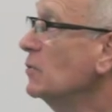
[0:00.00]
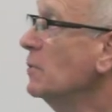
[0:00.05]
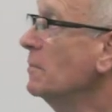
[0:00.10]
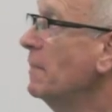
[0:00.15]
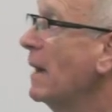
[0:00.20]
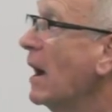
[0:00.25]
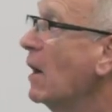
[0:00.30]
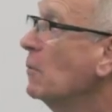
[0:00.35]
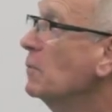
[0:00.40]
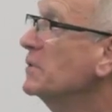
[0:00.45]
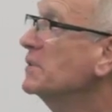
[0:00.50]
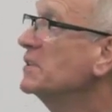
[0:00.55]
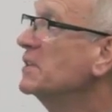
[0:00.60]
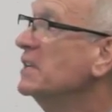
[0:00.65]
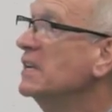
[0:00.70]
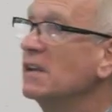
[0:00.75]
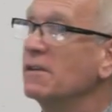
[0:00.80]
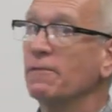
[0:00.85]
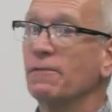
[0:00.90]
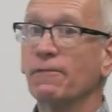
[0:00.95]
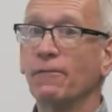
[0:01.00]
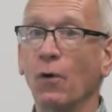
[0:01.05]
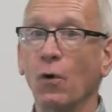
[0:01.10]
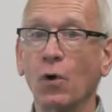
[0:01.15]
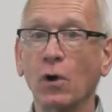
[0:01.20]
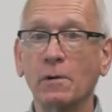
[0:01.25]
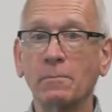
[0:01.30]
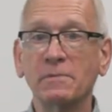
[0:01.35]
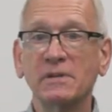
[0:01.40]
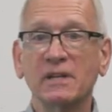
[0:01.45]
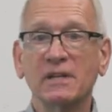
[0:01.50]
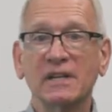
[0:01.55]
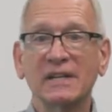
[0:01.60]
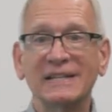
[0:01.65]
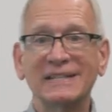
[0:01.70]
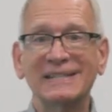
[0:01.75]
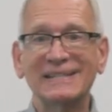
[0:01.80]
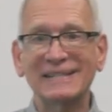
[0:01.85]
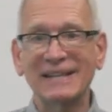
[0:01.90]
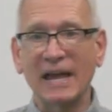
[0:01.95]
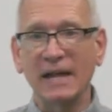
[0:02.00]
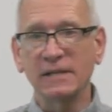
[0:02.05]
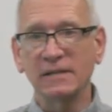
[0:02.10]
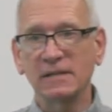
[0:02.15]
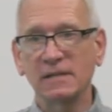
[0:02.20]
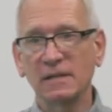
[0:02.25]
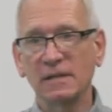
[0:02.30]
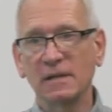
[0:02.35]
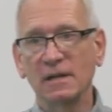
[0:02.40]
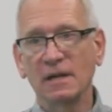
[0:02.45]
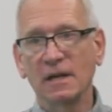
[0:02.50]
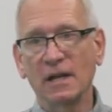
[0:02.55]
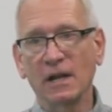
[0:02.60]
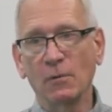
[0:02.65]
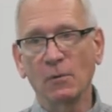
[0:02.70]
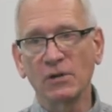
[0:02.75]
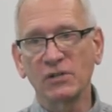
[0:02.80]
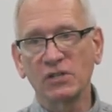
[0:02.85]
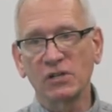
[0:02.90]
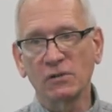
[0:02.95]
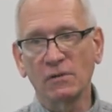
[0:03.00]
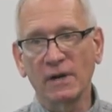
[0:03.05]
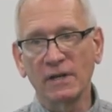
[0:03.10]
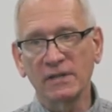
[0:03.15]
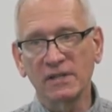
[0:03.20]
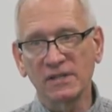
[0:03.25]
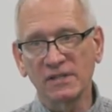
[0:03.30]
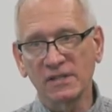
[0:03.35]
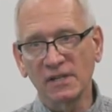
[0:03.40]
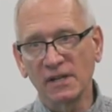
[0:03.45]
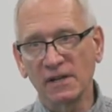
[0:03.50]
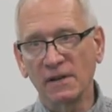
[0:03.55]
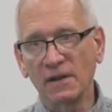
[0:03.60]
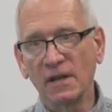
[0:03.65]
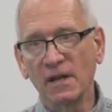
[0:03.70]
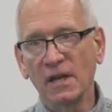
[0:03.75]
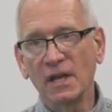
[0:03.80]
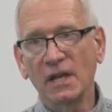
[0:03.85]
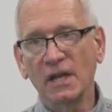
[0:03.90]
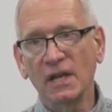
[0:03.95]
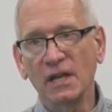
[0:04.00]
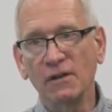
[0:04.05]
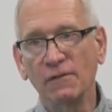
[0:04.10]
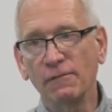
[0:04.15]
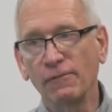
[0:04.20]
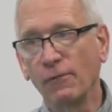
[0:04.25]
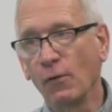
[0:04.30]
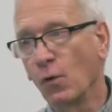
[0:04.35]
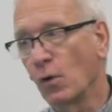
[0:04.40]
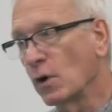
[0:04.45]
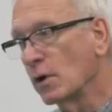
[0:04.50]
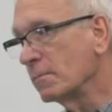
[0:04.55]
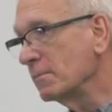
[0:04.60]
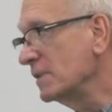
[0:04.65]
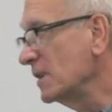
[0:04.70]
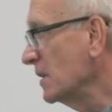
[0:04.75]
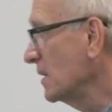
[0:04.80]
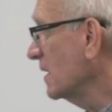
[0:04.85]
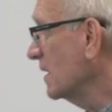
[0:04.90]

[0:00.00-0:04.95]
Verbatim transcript: you about was the informed consent. And I want you to write this in. Informed